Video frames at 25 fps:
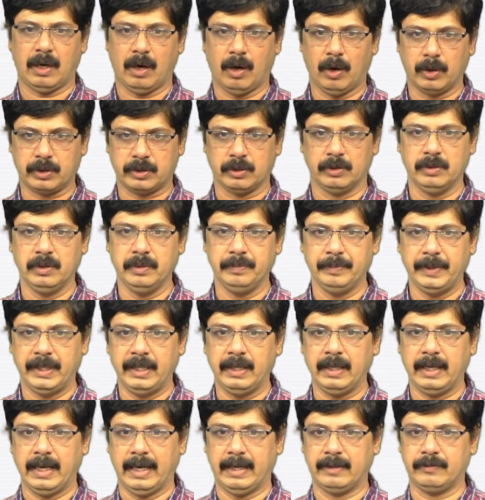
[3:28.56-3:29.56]

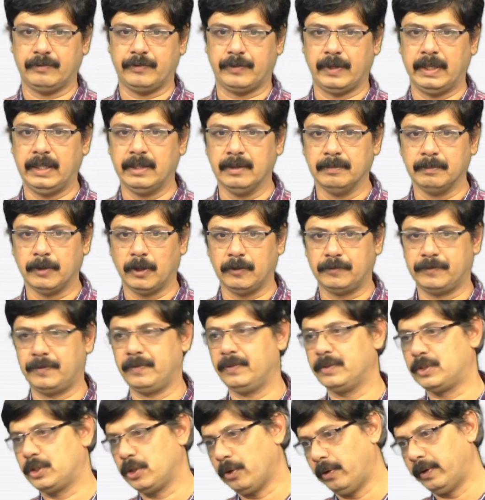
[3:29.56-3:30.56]
autonomy and freedom of
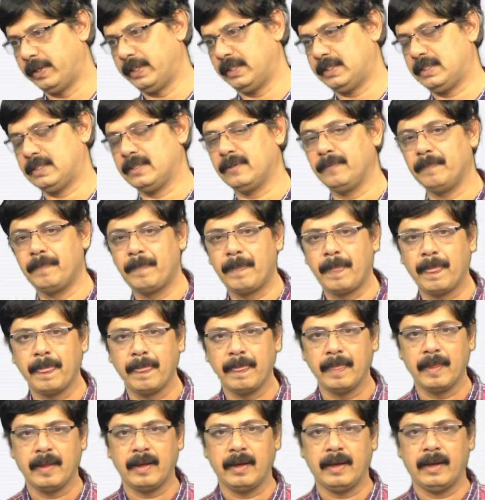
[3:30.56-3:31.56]
choice.
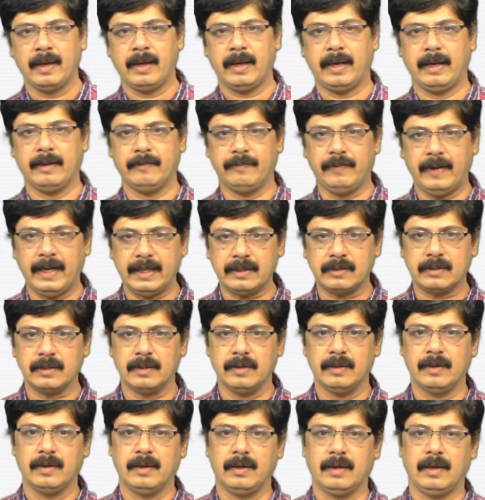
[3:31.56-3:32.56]
In fact,
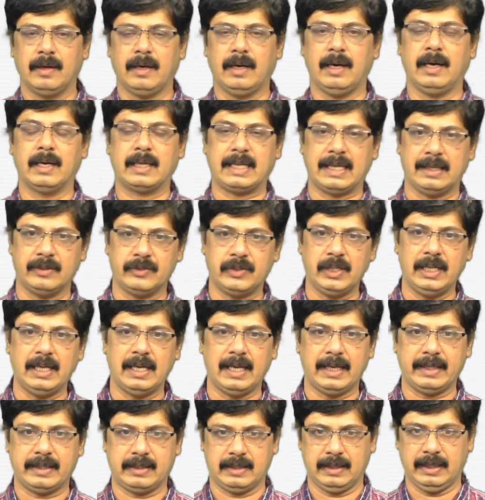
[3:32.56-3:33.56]
a country
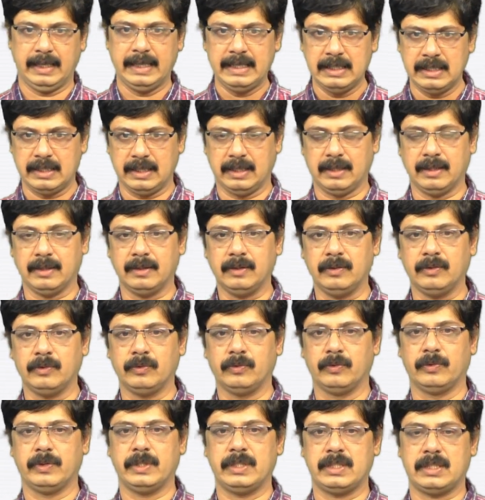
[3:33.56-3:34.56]
like India
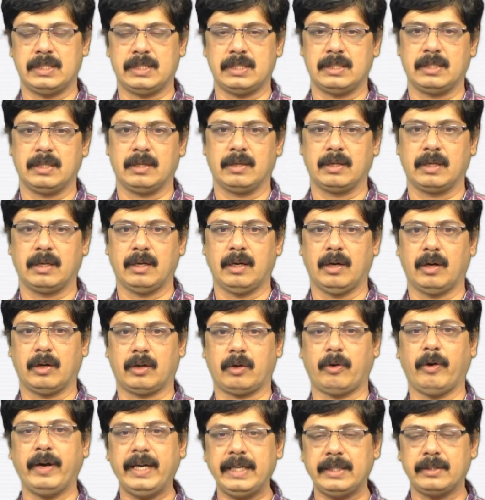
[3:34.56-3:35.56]
was
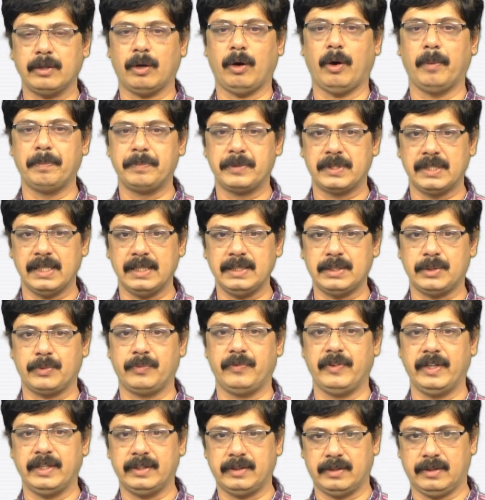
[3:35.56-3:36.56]
quite obsessed
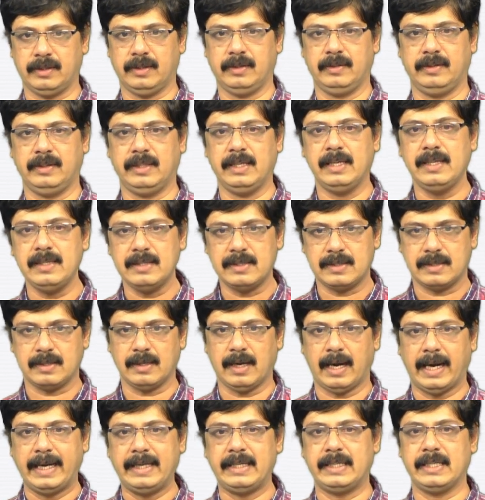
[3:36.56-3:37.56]
with these
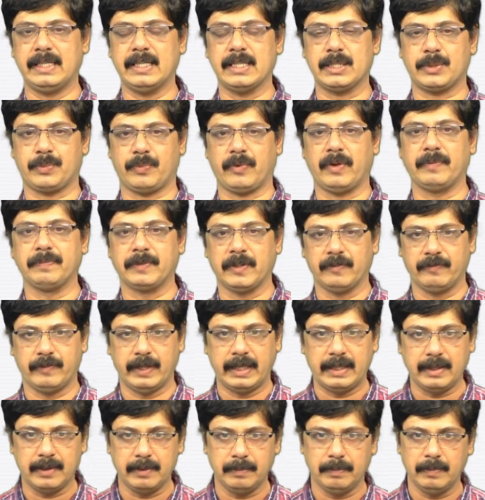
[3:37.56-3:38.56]
ideas from the
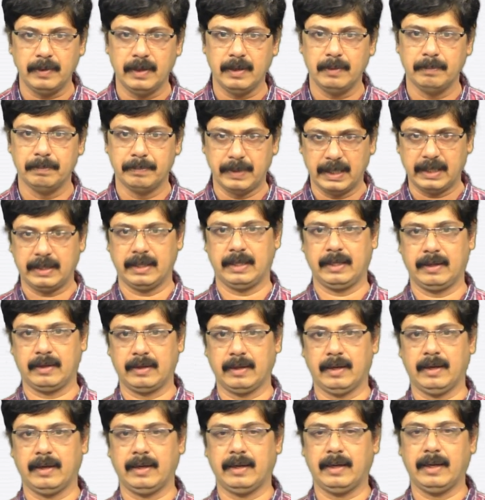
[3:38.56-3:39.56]
very
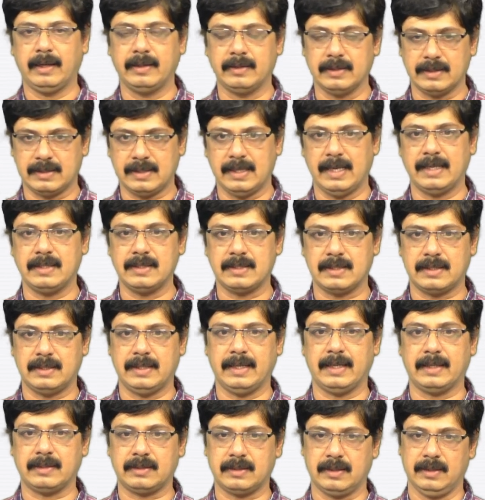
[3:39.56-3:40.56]
beginning, in the sense
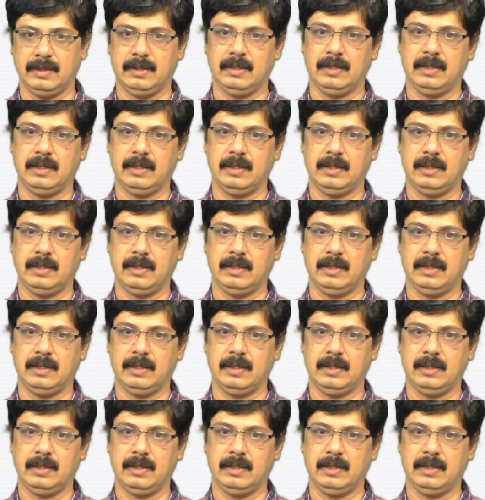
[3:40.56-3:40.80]
that